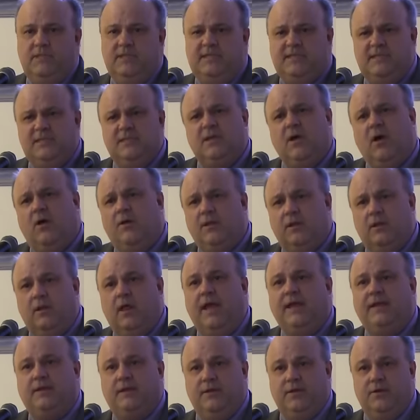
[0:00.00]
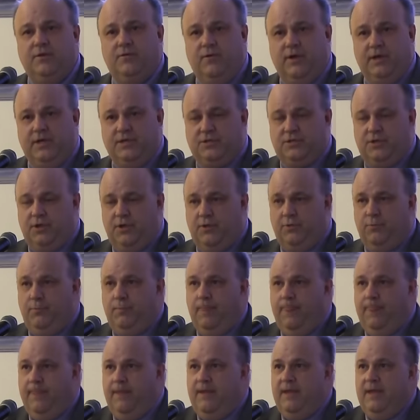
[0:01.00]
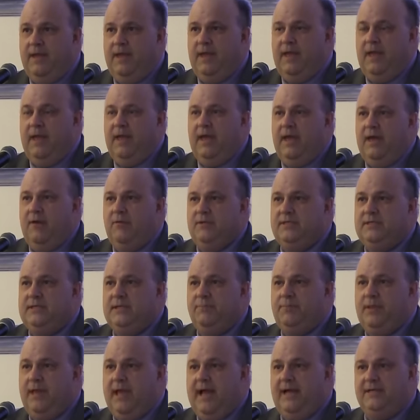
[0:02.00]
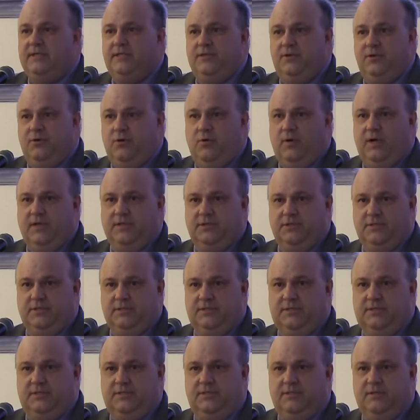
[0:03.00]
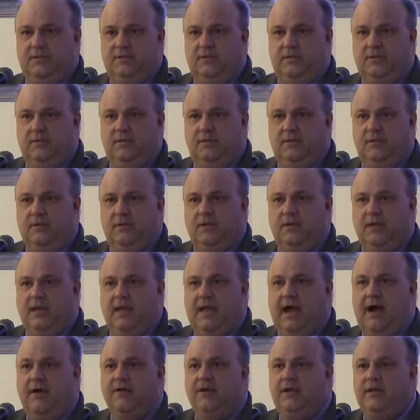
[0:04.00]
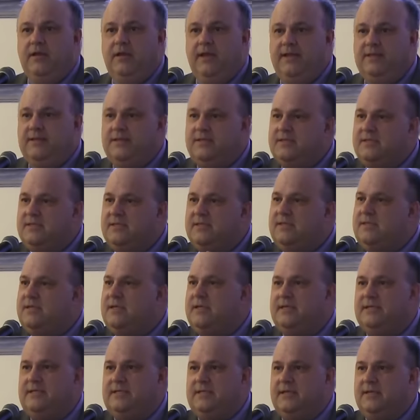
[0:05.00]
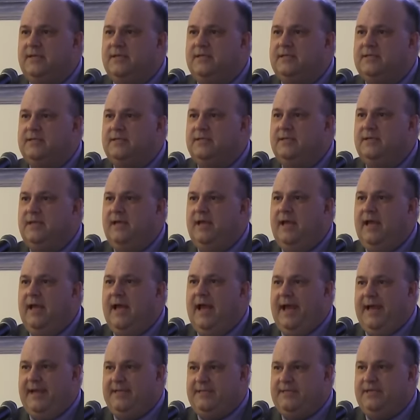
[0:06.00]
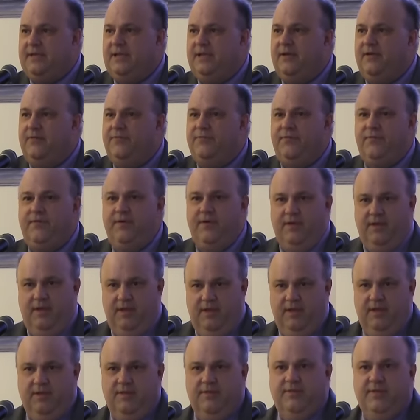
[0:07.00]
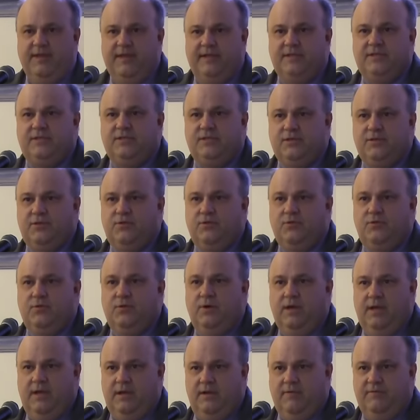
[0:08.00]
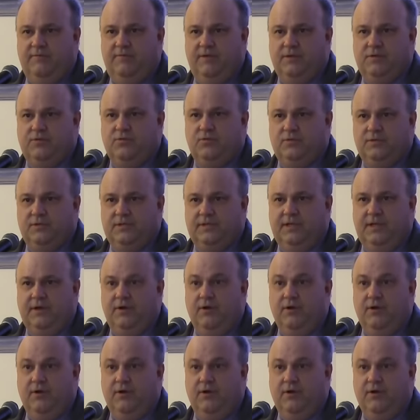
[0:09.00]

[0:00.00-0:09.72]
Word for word: This is called a likelihood ratio. We simply asked two questions. Calculate the statistics as if these two individuals